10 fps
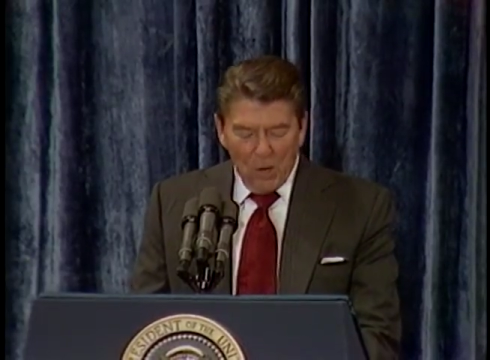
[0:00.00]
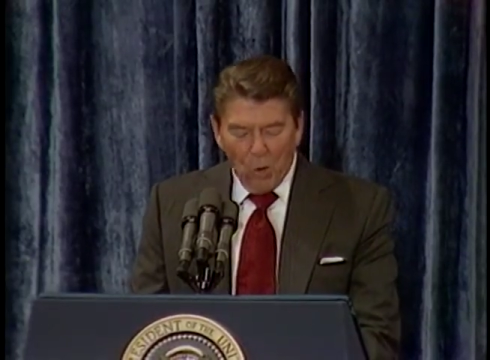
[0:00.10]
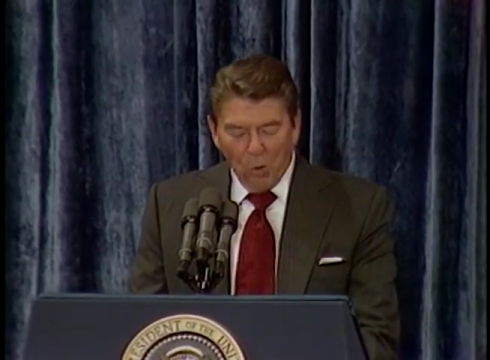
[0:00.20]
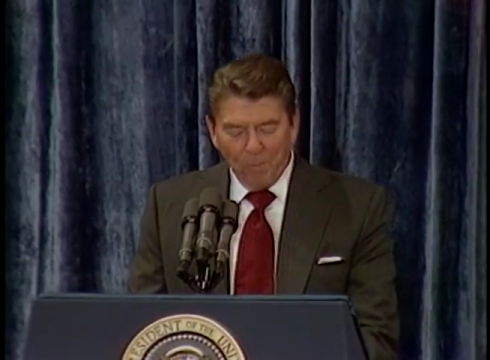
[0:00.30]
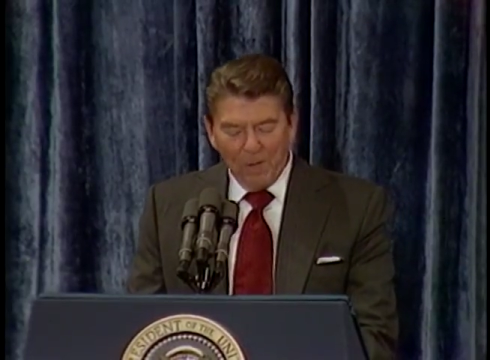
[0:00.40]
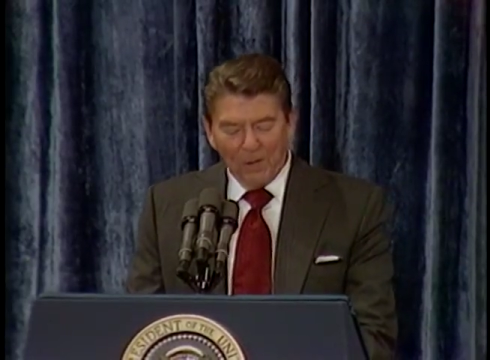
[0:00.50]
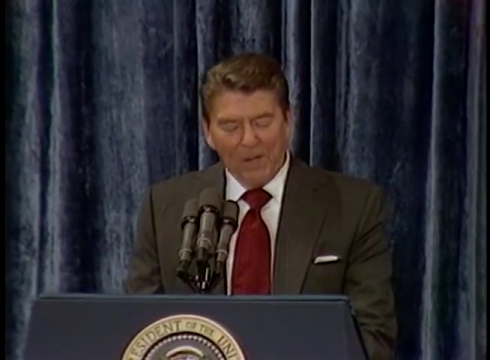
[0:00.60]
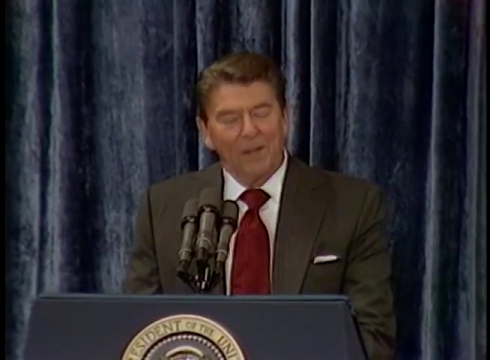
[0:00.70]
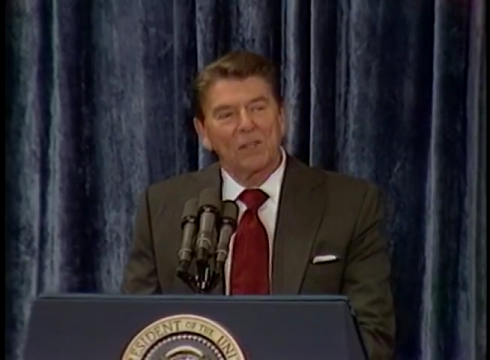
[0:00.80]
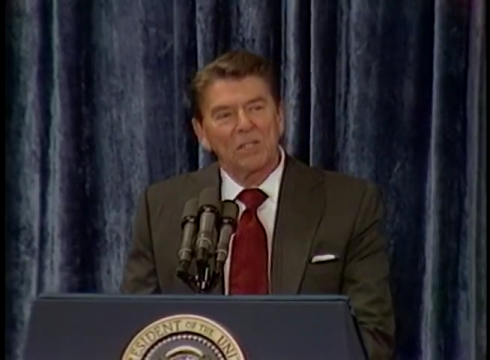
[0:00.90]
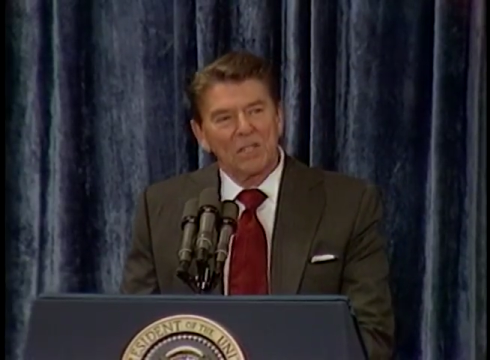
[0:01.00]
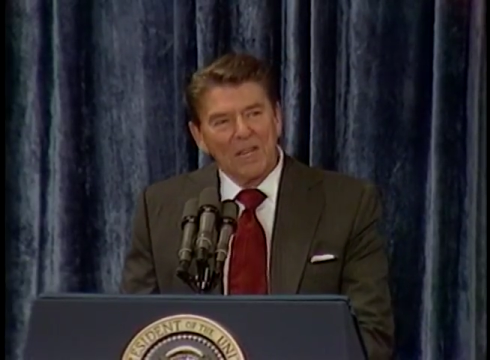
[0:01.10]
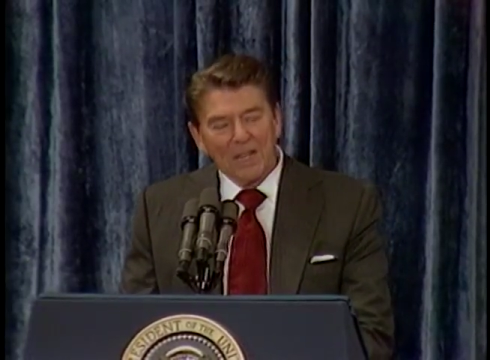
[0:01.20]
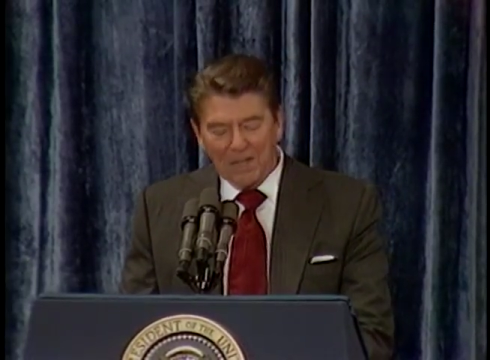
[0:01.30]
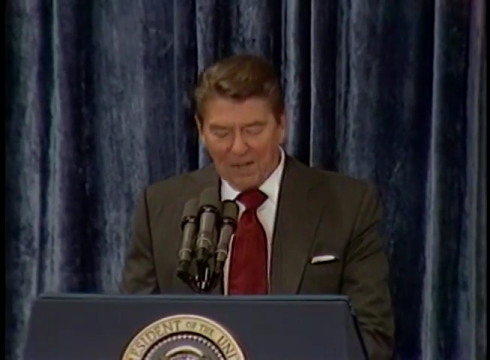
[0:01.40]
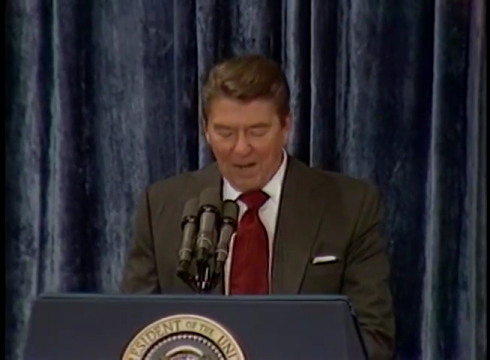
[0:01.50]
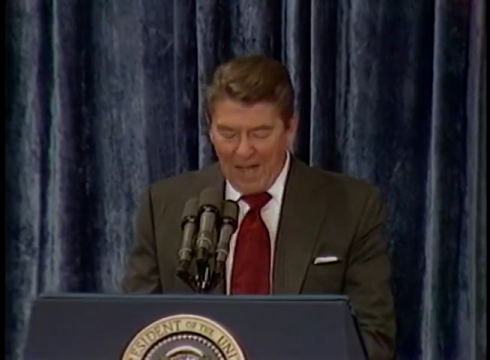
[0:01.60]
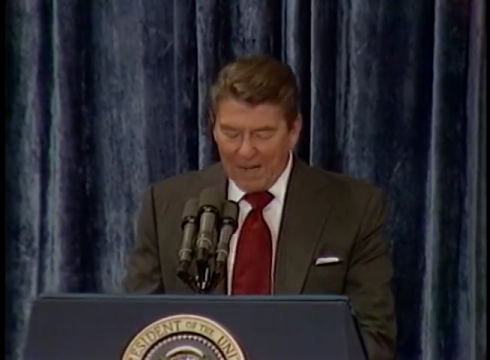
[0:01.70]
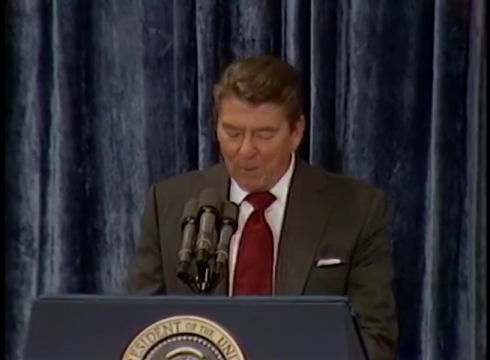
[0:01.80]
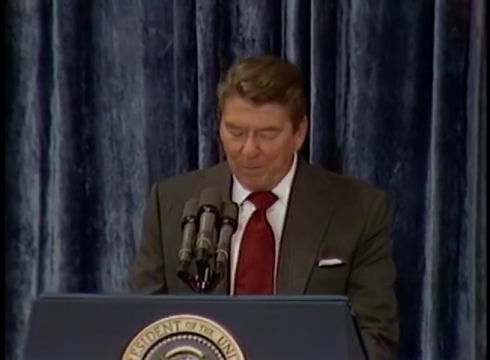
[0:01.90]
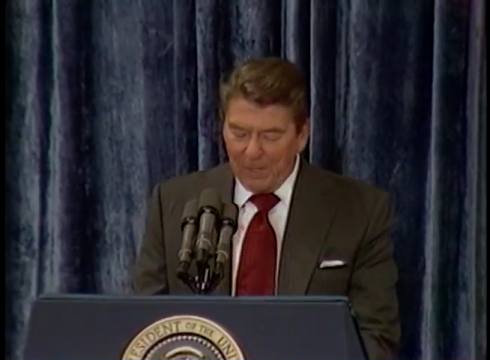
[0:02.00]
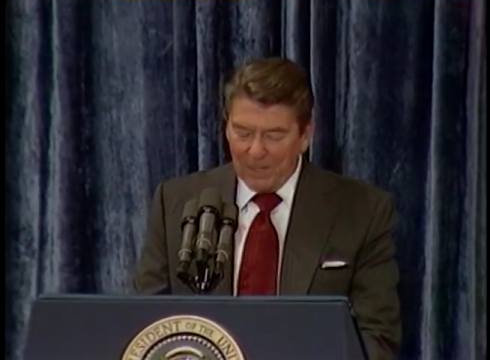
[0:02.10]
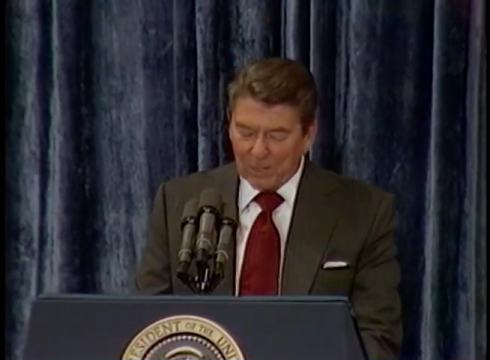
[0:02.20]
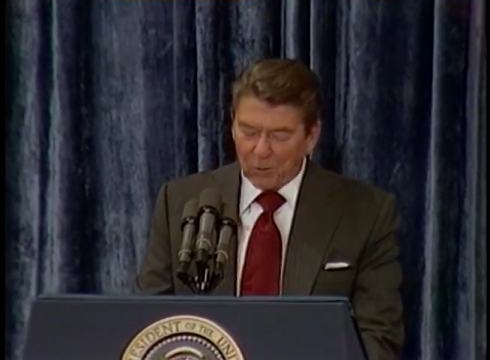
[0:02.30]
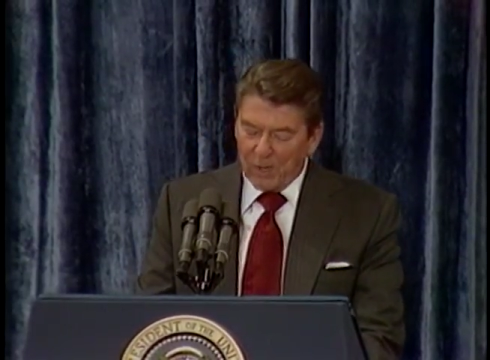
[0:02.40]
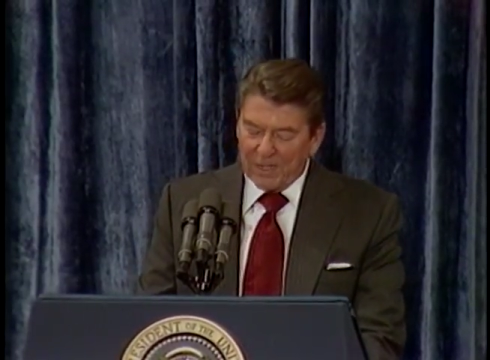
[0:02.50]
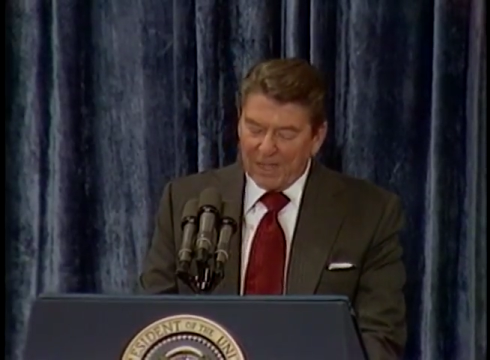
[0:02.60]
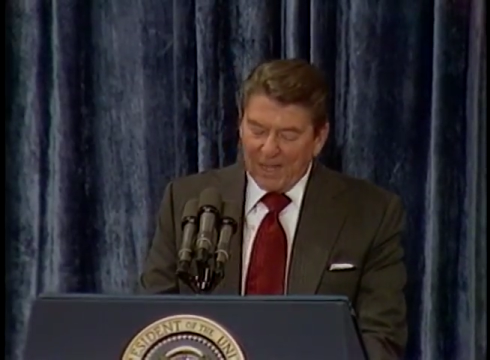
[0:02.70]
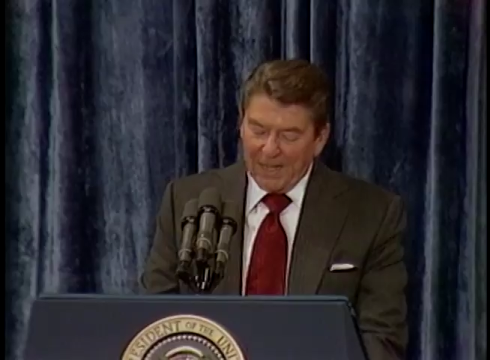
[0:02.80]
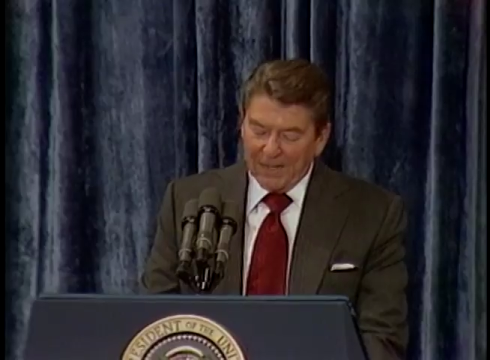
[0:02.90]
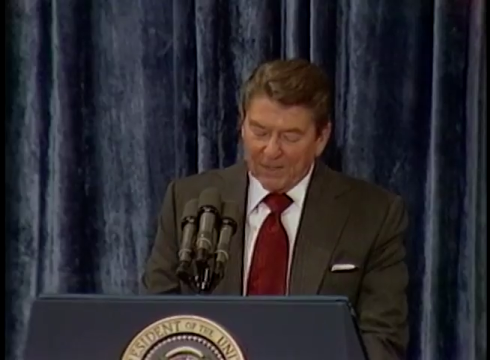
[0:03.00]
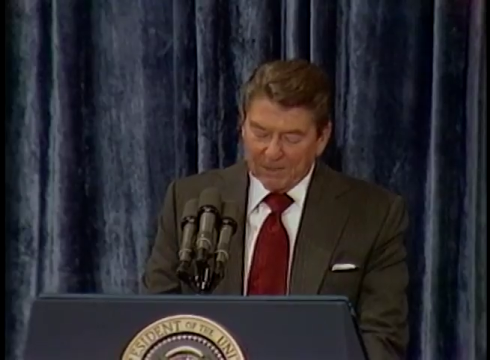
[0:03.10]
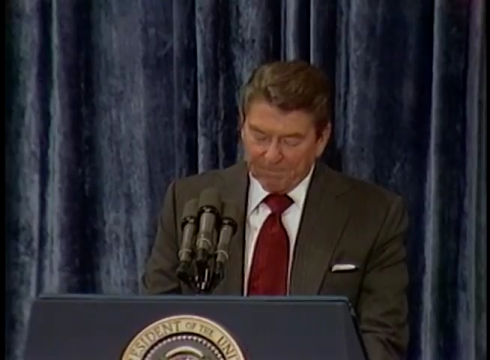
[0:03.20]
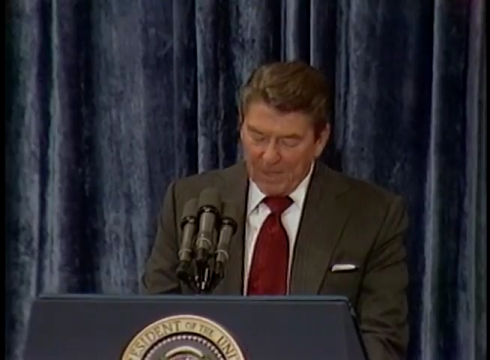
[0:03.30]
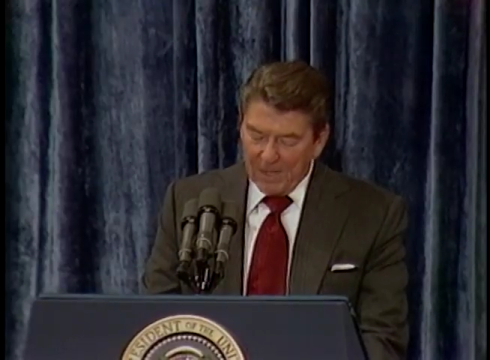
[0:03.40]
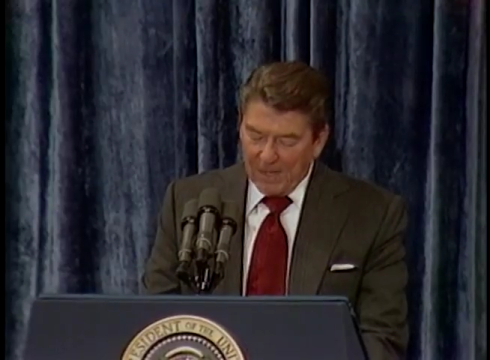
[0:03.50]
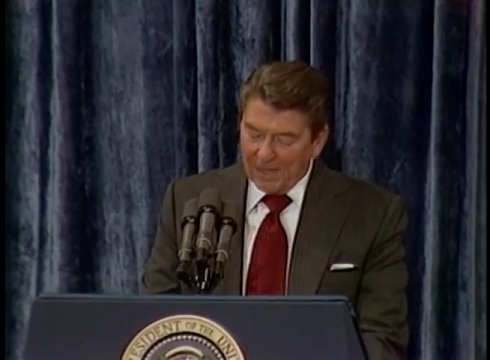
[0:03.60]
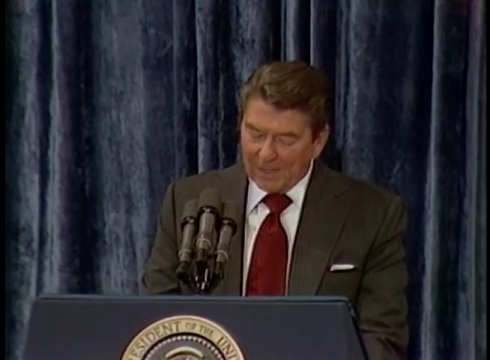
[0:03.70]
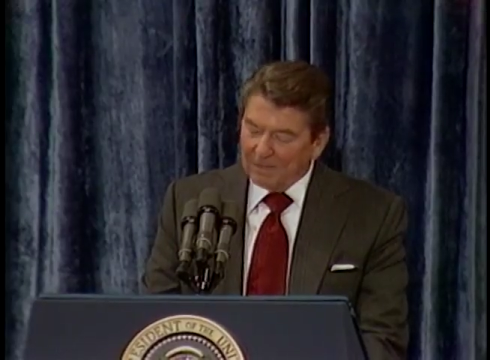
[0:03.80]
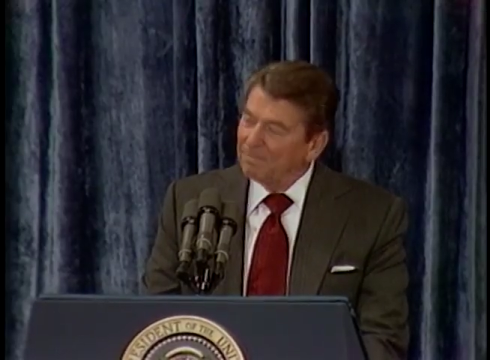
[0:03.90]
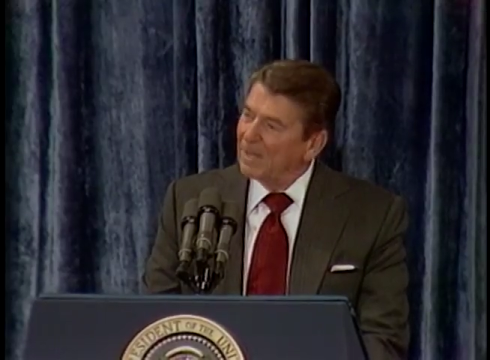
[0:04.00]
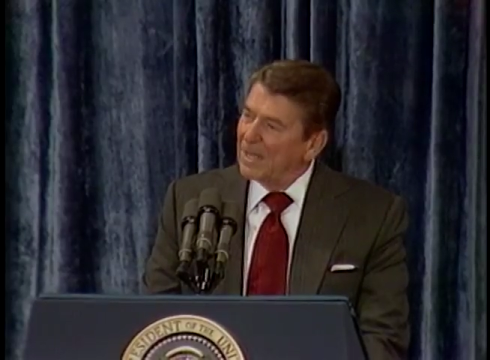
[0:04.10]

home building or steel or automobiles, retailing or other,